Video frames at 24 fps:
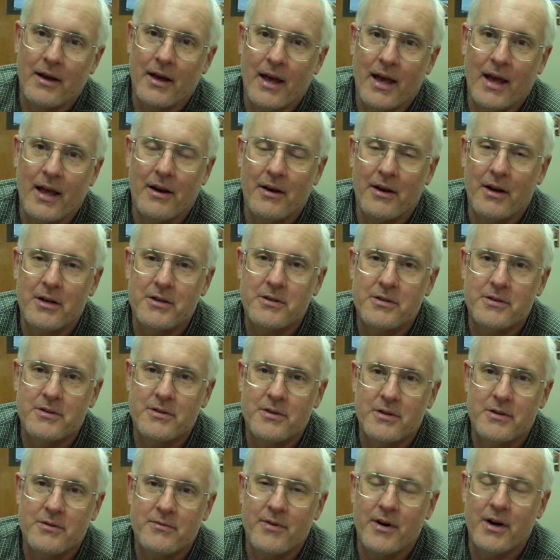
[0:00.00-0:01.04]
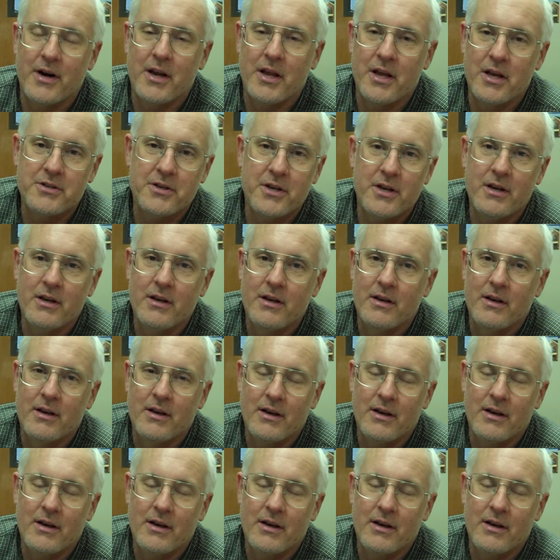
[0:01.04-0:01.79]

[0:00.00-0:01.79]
And it's very easy,